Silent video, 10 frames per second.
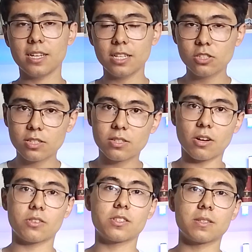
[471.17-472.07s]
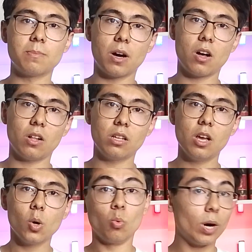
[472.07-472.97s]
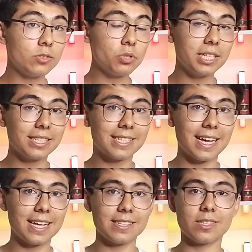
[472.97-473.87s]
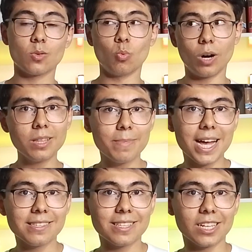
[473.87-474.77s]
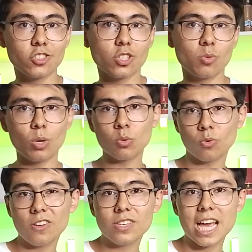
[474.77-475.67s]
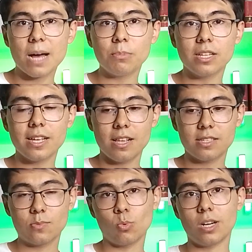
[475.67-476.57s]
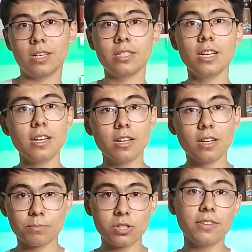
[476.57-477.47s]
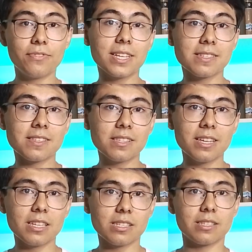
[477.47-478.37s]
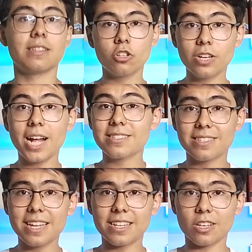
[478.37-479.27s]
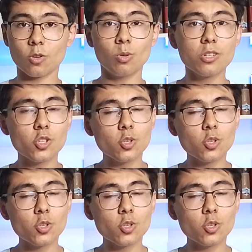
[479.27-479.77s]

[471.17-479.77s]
It starts small. One reading test, one math section, one vocab list, one prefixes list. You're not studying, you're